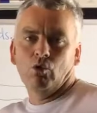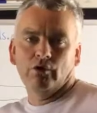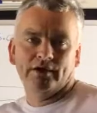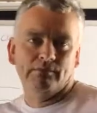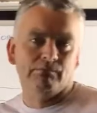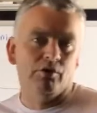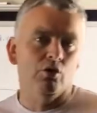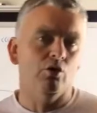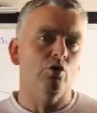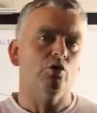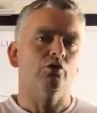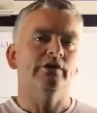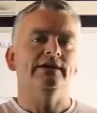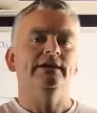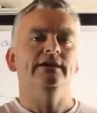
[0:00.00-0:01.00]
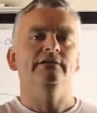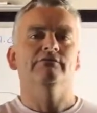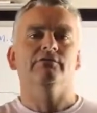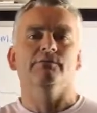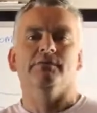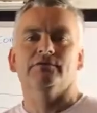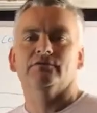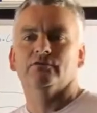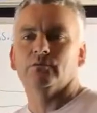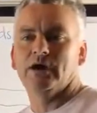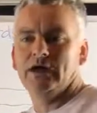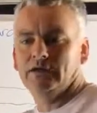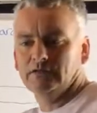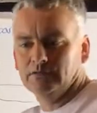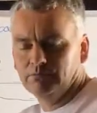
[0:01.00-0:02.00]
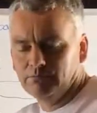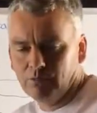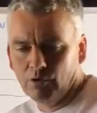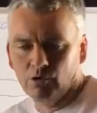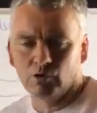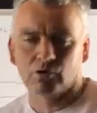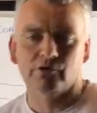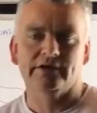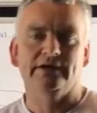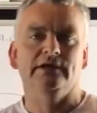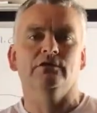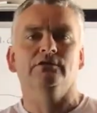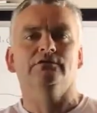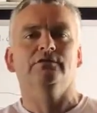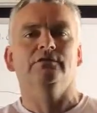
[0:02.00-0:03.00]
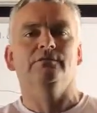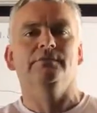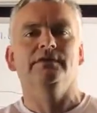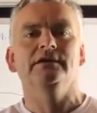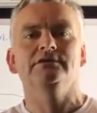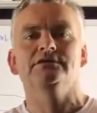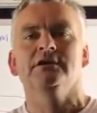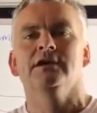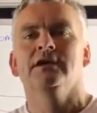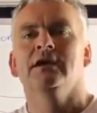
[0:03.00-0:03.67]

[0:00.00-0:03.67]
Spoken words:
water pouring in from the swell, pouring in onto the beach,